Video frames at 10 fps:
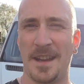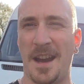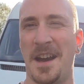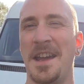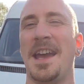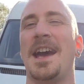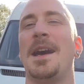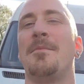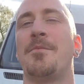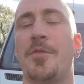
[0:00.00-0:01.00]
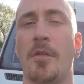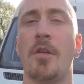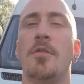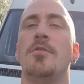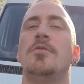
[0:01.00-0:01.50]
I am
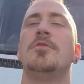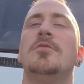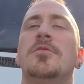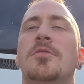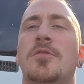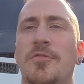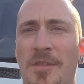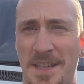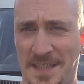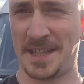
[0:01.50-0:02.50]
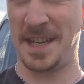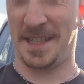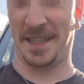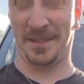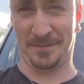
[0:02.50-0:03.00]

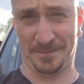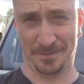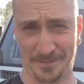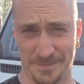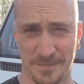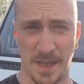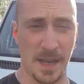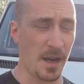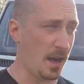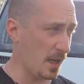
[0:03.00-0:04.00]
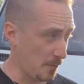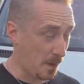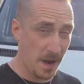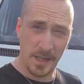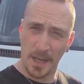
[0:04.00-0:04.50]
procrastinating in our little
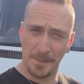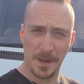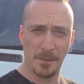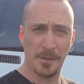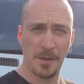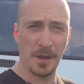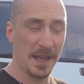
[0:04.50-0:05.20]
park up that we've got